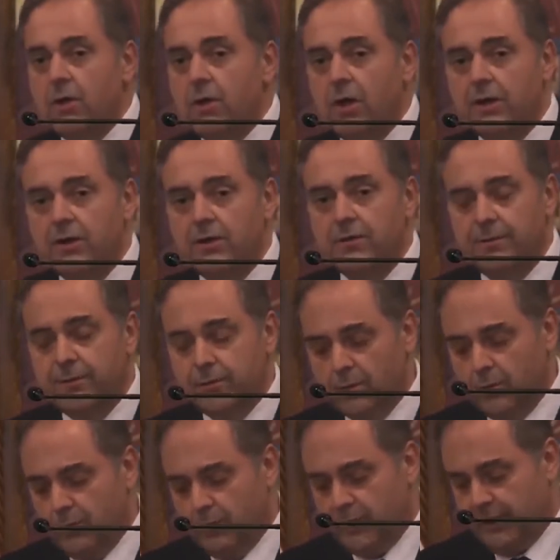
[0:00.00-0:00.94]
knowing
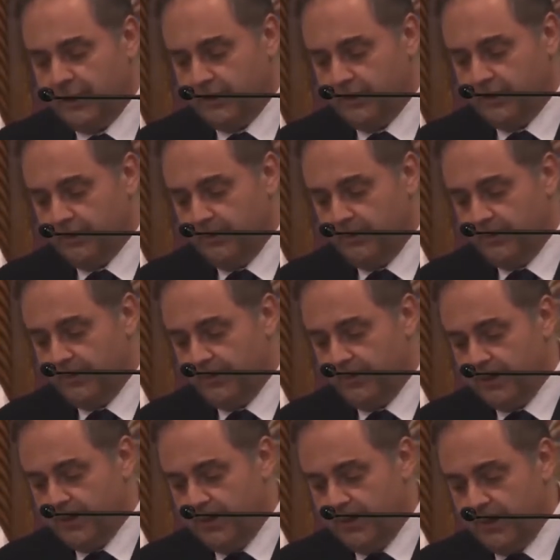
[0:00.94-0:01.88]
full well
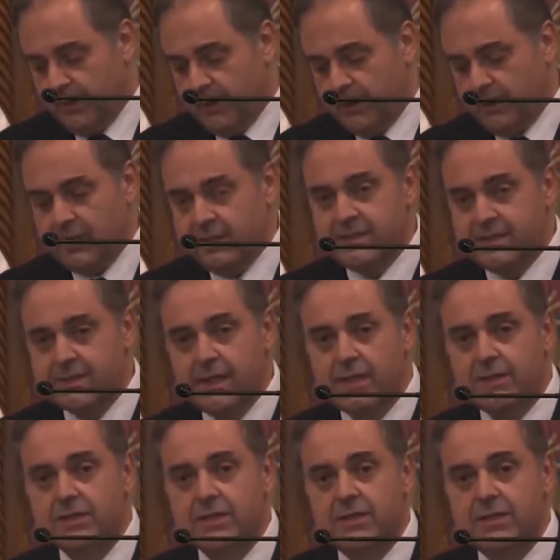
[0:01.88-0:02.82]
that
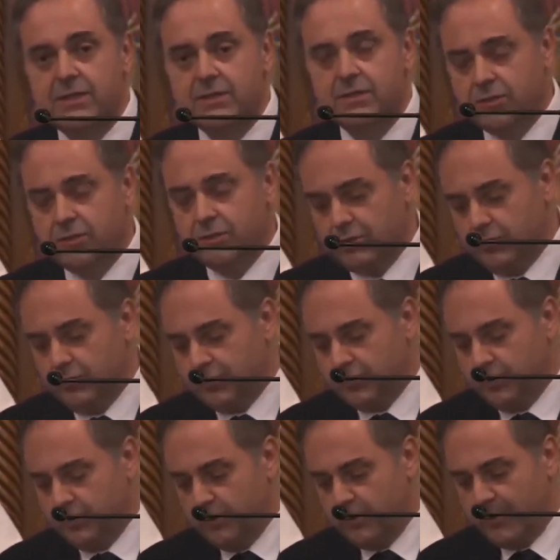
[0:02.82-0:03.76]
such an
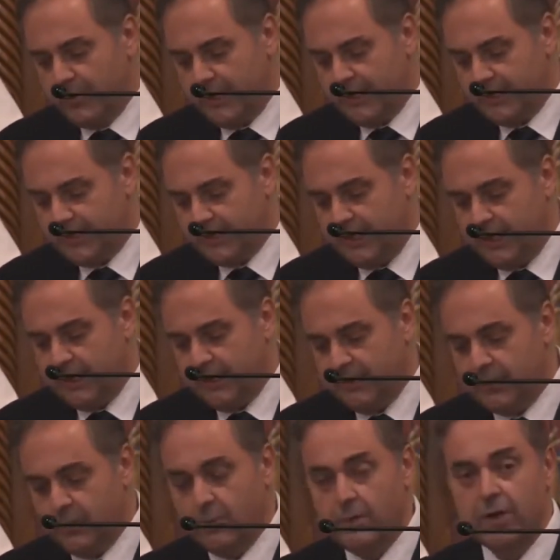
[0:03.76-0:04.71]
institution would
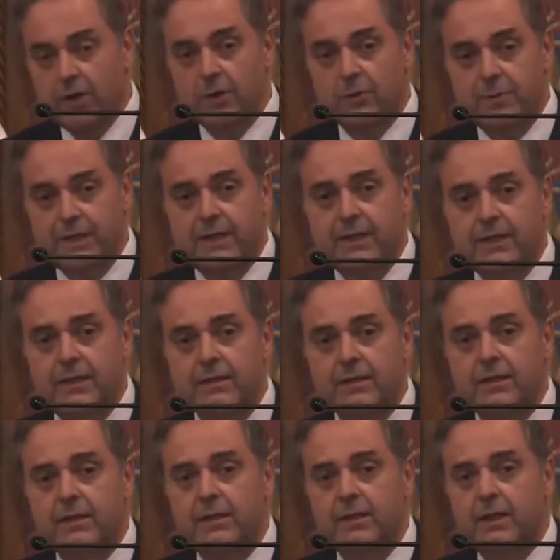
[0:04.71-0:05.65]
maintain the well
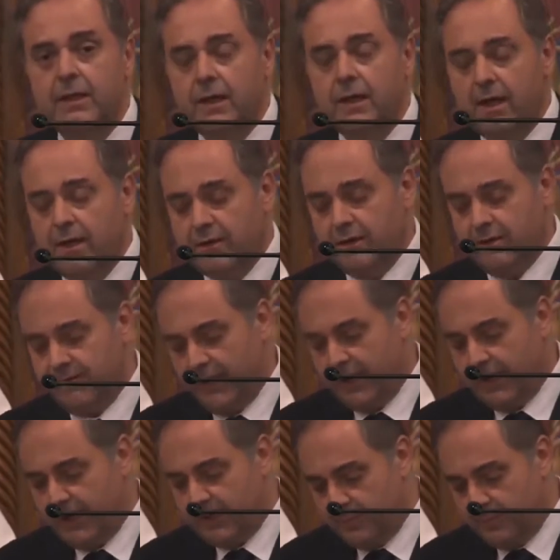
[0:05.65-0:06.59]
being and the
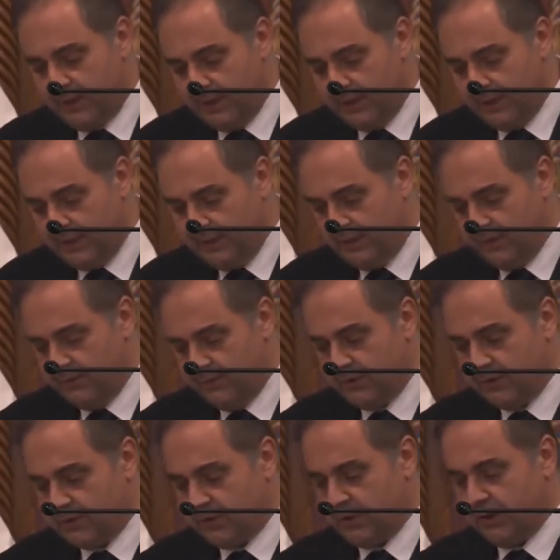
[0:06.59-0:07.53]
viability
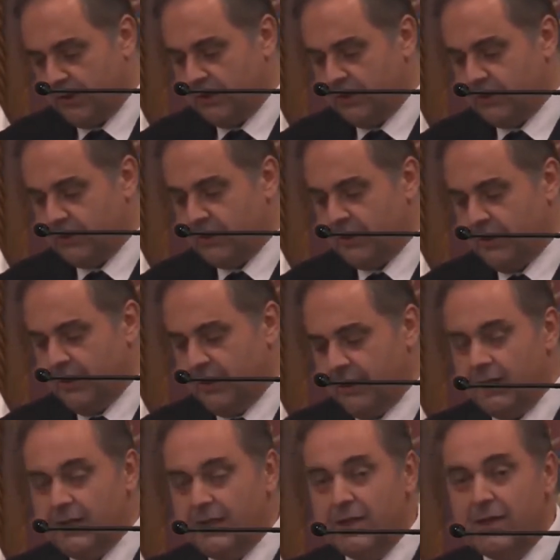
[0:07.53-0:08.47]
of the church
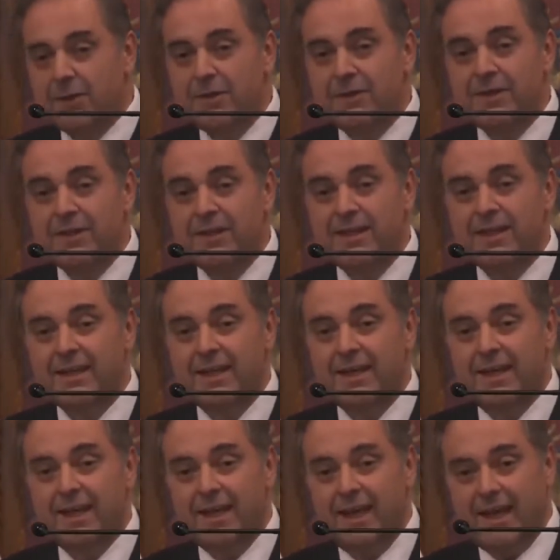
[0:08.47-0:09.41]
here in the
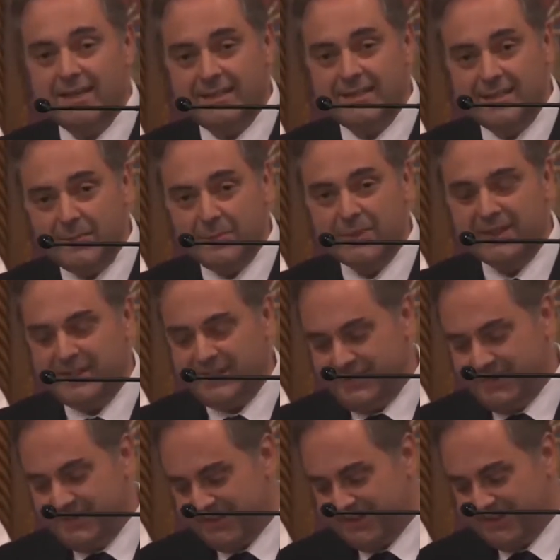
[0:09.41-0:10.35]

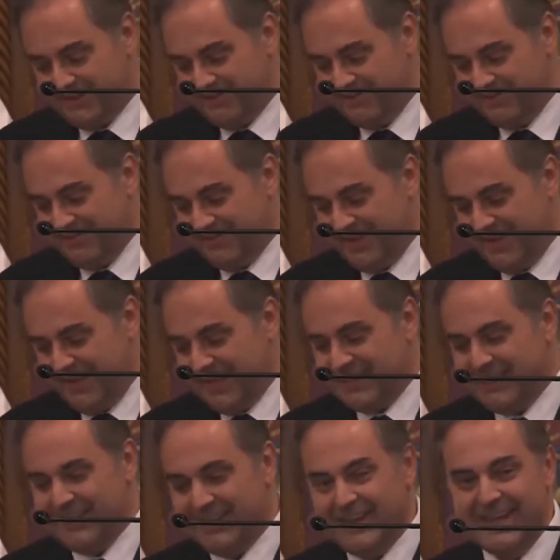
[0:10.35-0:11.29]
Antipodes,
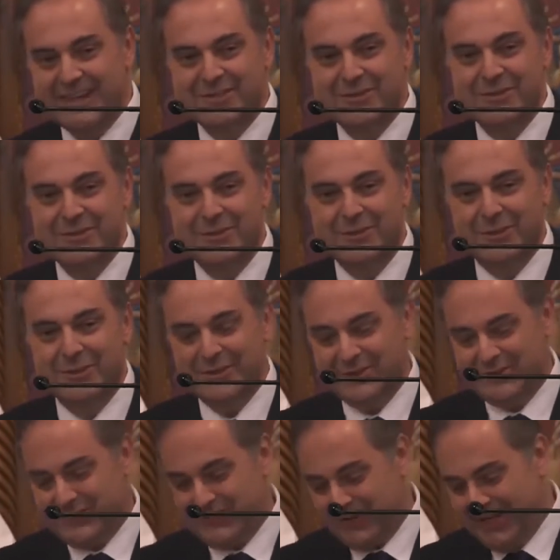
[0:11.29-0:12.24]
as he liked to
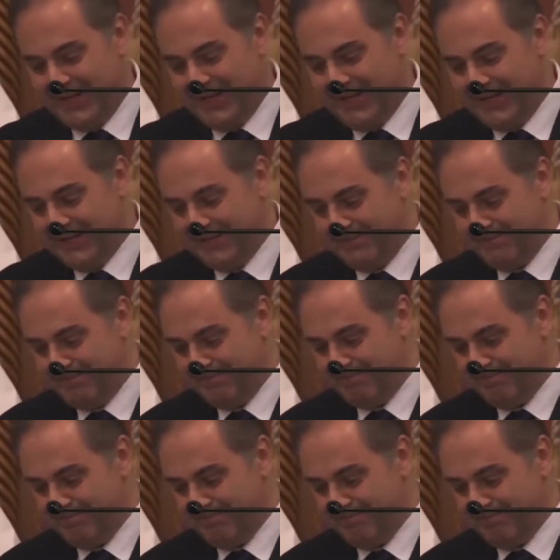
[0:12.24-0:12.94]
call Australia.